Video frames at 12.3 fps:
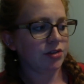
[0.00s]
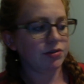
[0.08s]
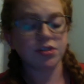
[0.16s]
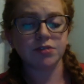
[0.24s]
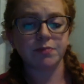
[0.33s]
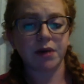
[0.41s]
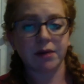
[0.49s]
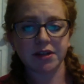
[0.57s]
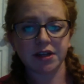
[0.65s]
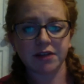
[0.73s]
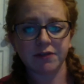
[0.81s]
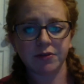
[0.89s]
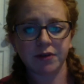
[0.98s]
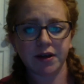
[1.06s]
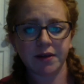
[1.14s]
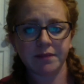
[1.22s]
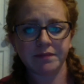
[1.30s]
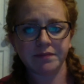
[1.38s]
can do public if you
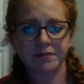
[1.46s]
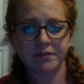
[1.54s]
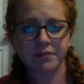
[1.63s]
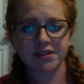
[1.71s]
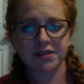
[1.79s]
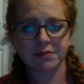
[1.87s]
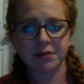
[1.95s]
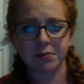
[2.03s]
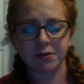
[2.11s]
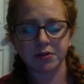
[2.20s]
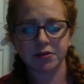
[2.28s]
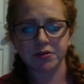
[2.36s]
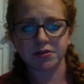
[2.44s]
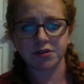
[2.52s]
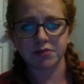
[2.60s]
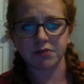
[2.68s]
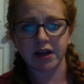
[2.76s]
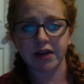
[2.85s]
want, but some people
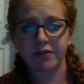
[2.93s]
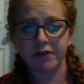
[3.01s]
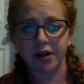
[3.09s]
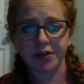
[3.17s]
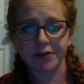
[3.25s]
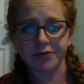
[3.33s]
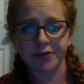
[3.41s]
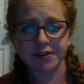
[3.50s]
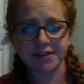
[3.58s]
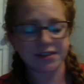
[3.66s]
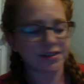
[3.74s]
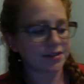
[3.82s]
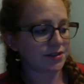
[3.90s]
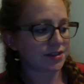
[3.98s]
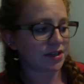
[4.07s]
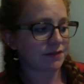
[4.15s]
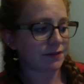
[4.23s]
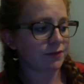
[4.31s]
don't want all their friends seeing their
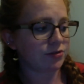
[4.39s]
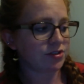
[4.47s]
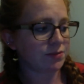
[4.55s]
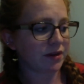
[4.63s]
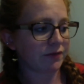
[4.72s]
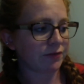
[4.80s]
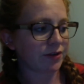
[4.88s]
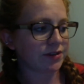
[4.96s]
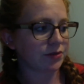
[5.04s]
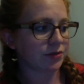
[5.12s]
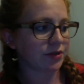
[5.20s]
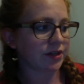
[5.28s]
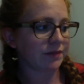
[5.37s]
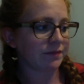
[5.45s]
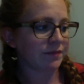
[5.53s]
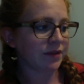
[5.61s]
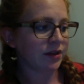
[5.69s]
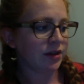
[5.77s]
stuff. If you just put on friends only,
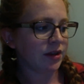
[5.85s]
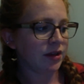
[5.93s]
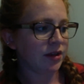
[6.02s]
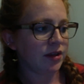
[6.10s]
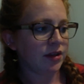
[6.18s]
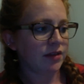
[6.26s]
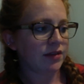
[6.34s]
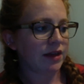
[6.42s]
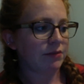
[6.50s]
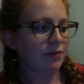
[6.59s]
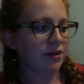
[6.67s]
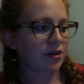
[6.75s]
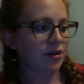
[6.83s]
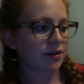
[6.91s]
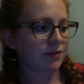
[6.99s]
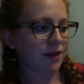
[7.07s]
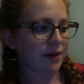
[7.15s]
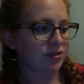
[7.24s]
that would be a good
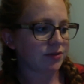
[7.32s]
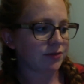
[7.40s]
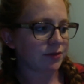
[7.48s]
enough option for